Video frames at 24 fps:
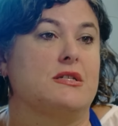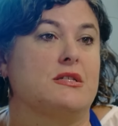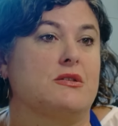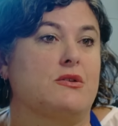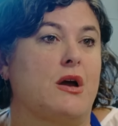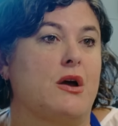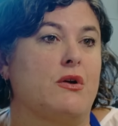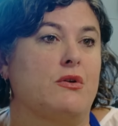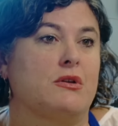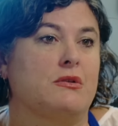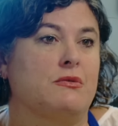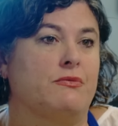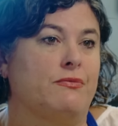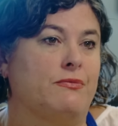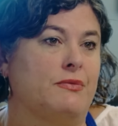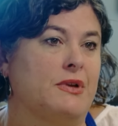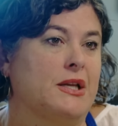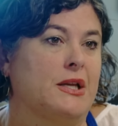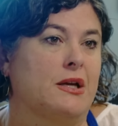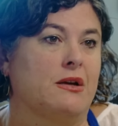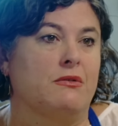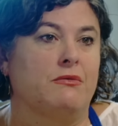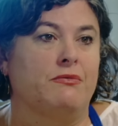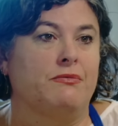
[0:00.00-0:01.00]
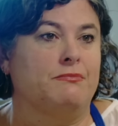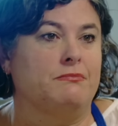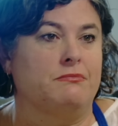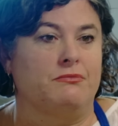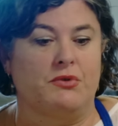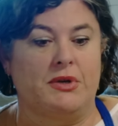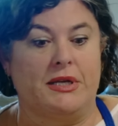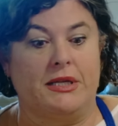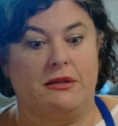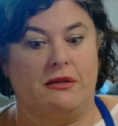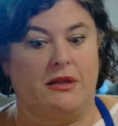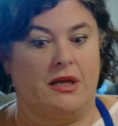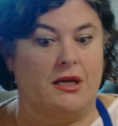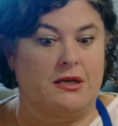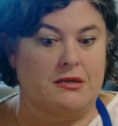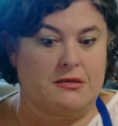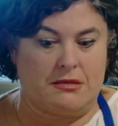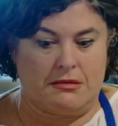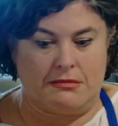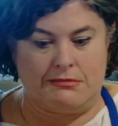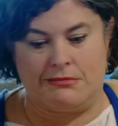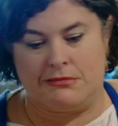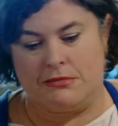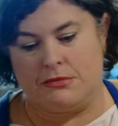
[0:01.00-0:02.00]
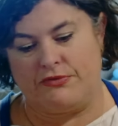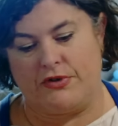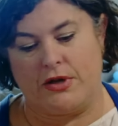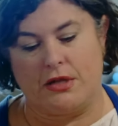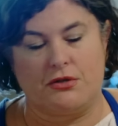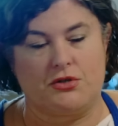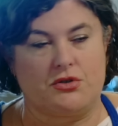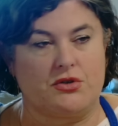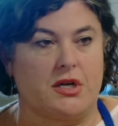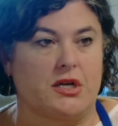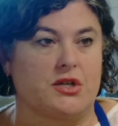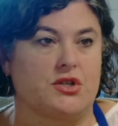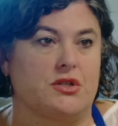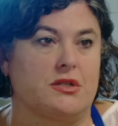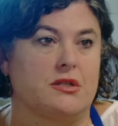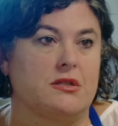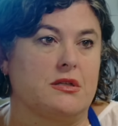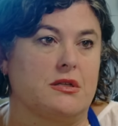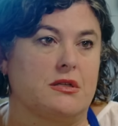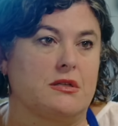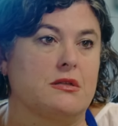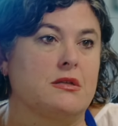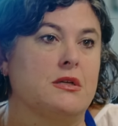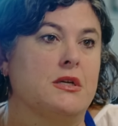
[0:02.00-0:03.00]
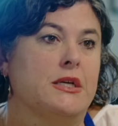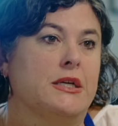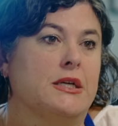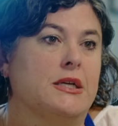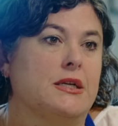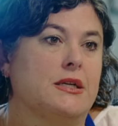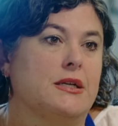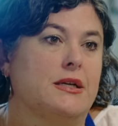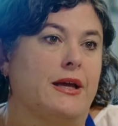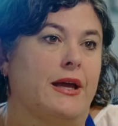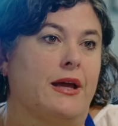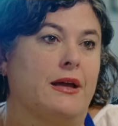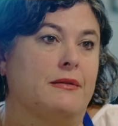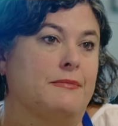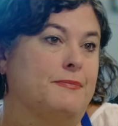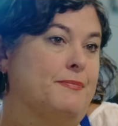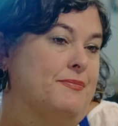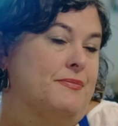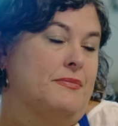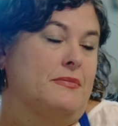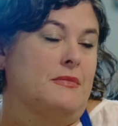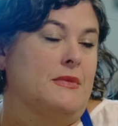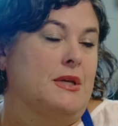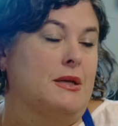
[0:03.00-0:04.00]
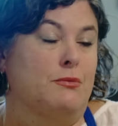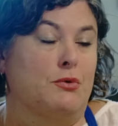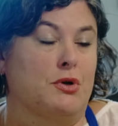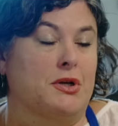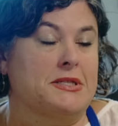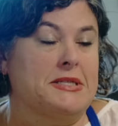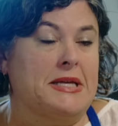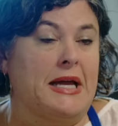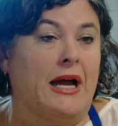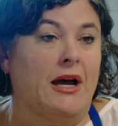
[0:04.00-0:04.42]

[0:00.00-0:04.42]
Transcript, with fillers: So I would, you know, read things and follow direction, and it worked